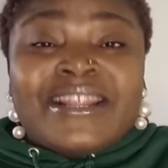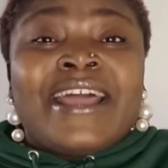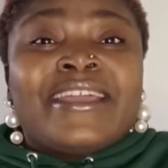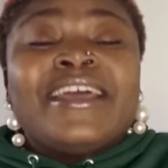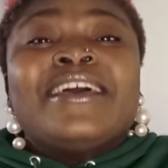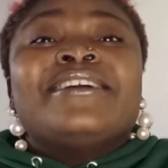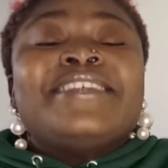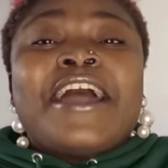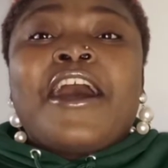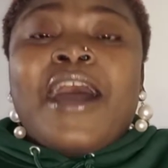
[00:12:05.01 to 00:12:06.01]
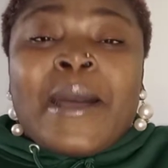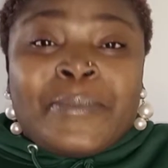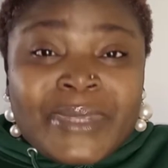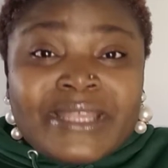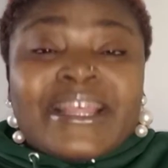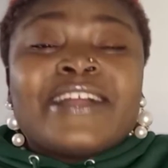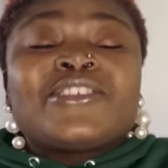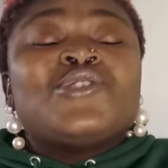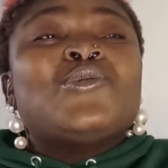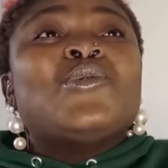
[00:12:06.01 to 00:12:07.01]
Like, they are happy
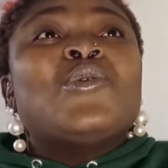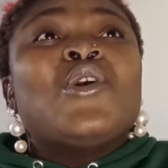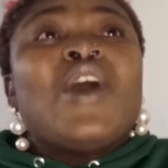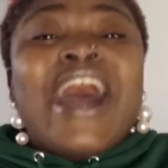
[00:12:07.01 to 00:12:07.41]
that you